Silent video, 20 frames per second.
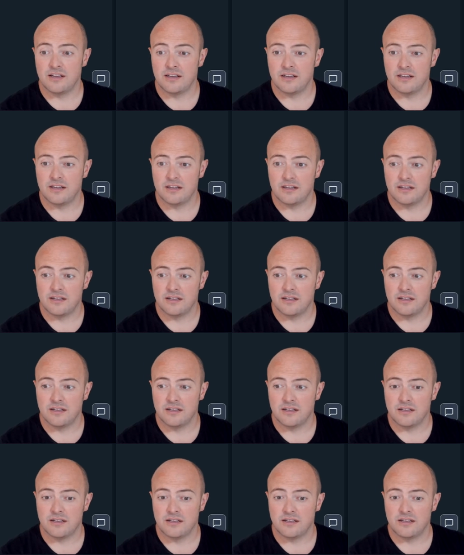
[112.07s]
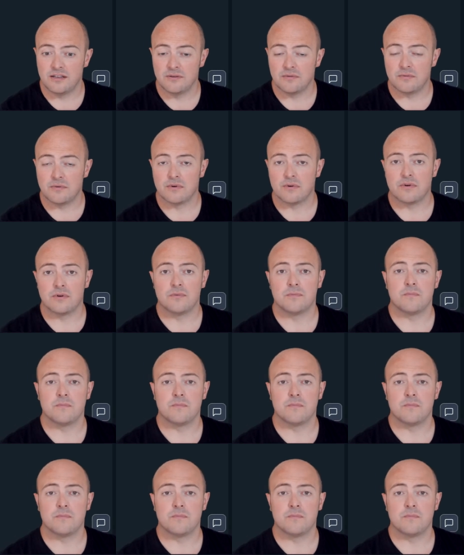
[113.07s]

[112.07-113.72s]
Nothing is said.